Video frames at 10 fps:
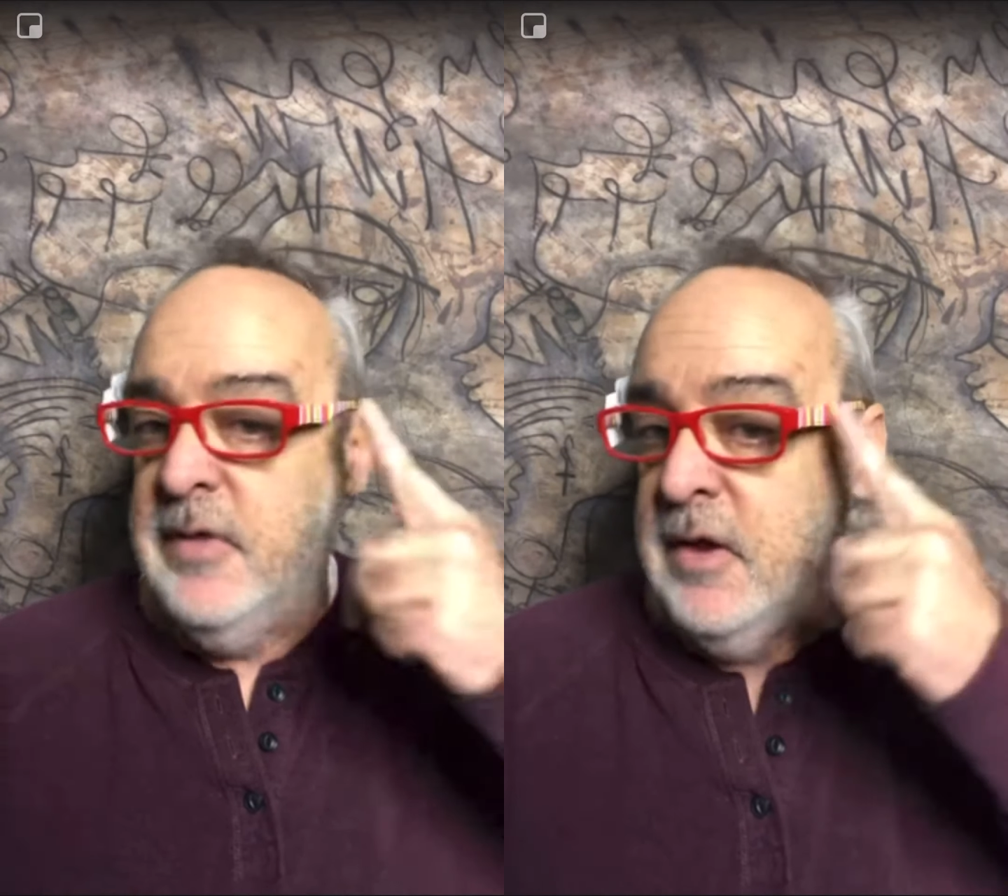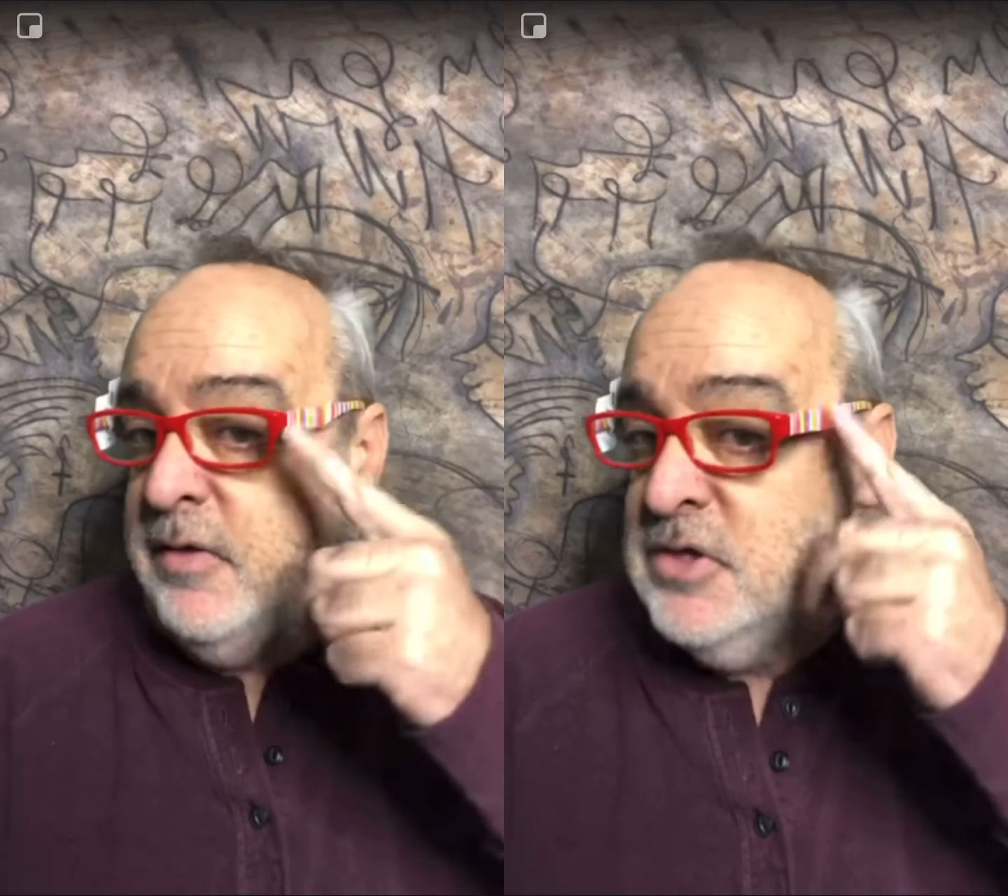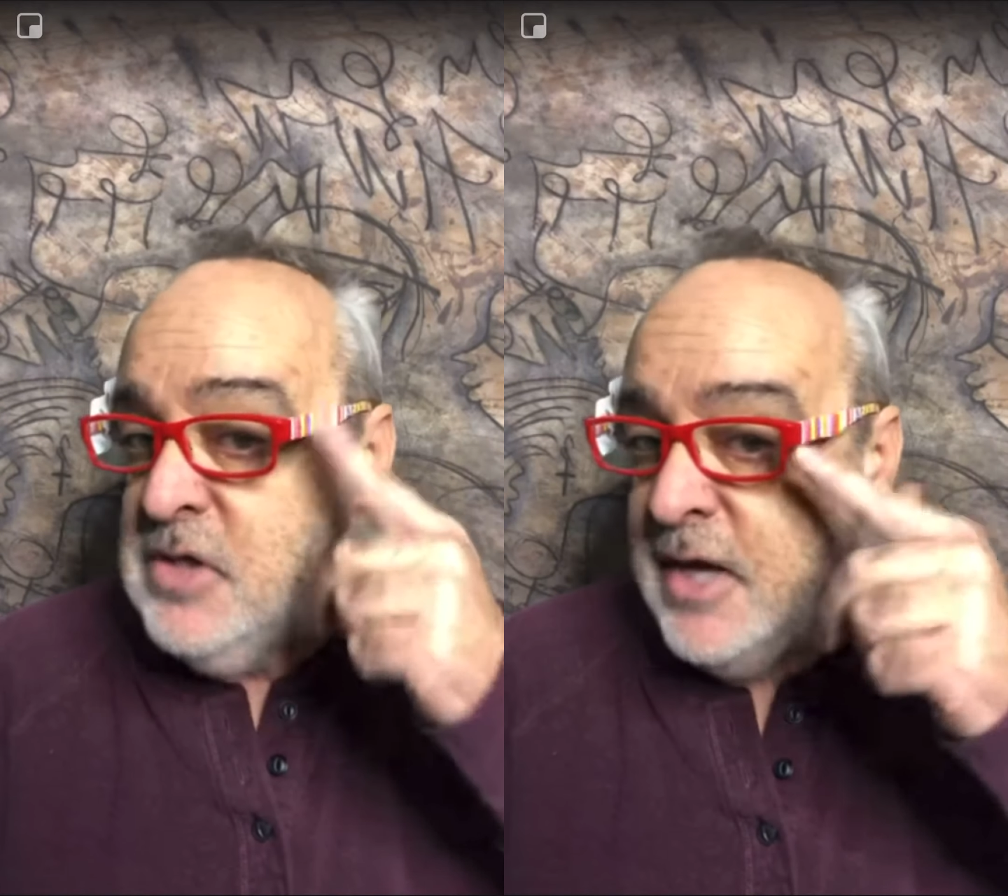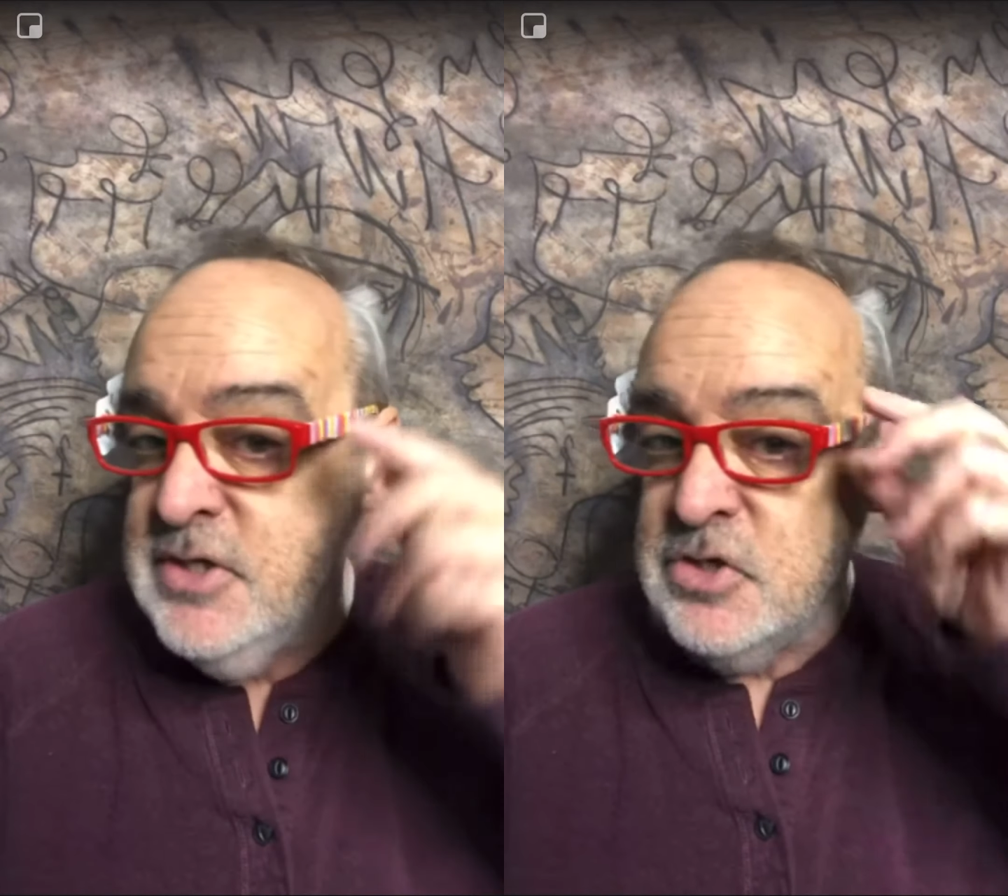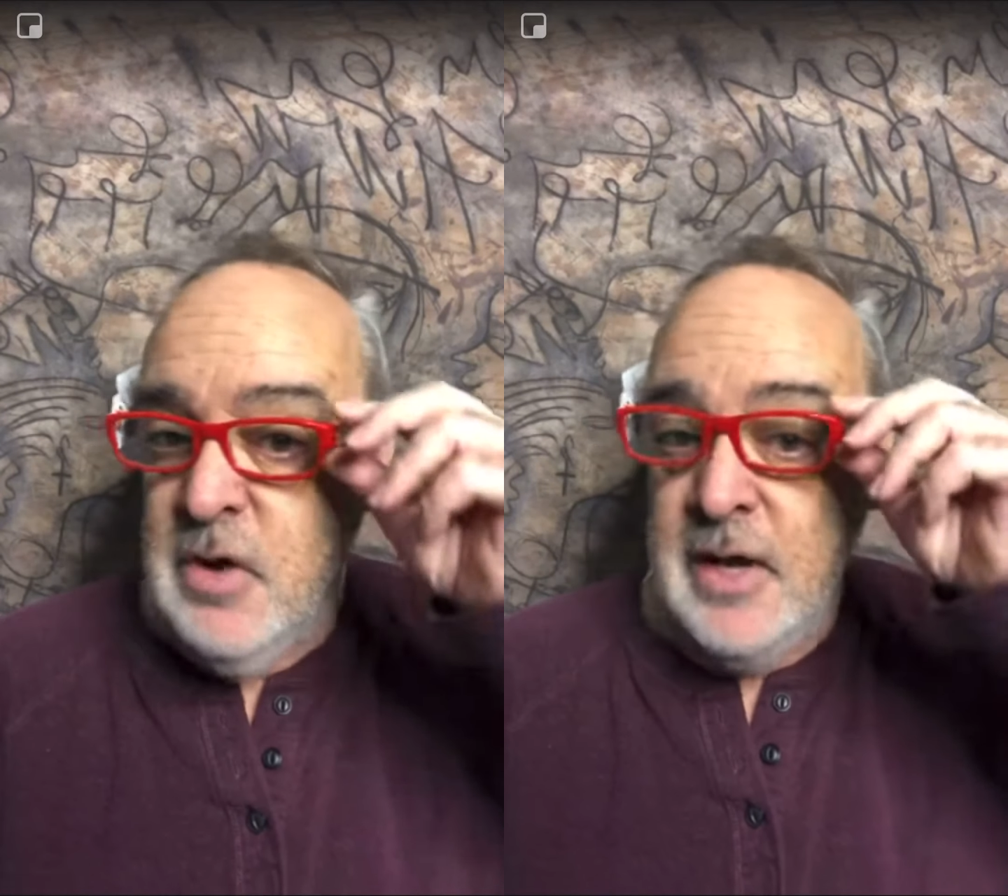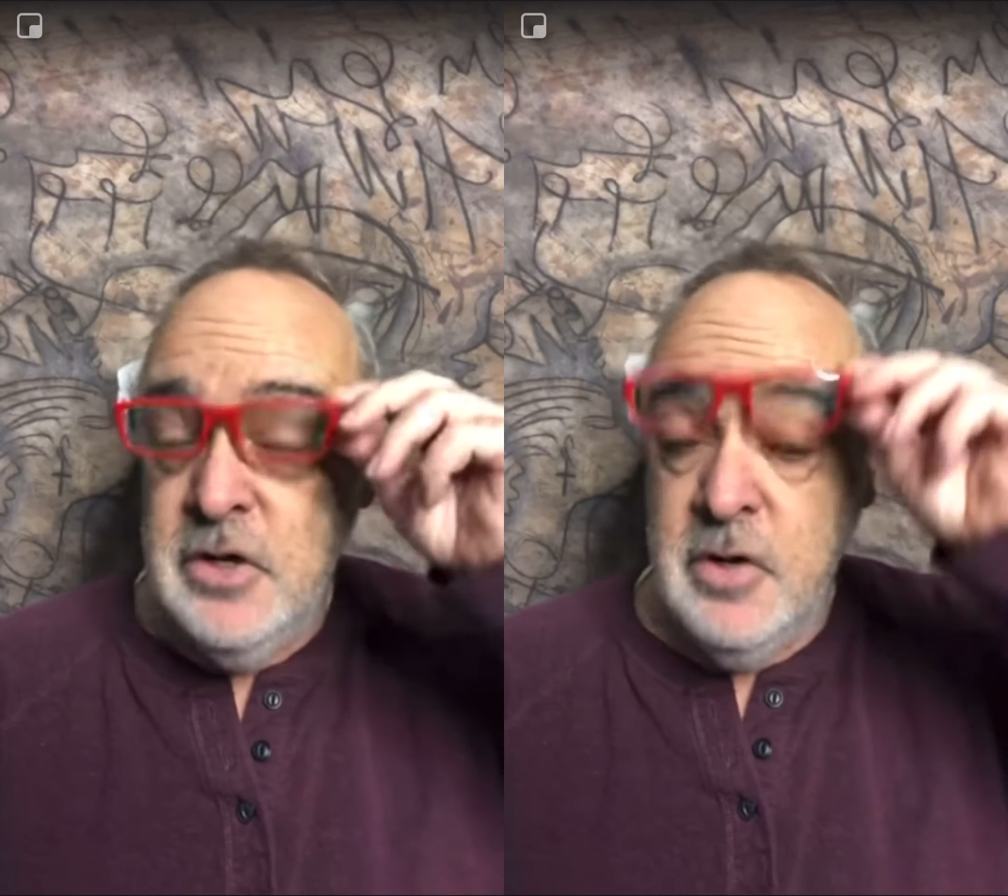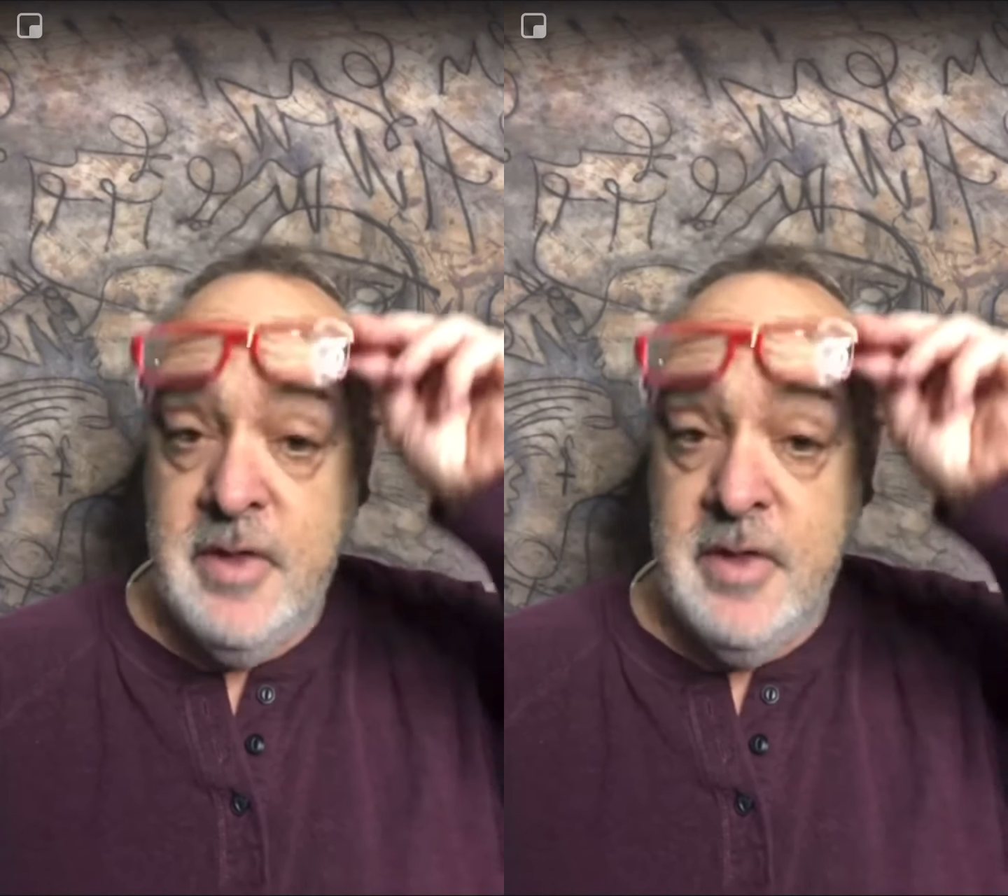these glasses great.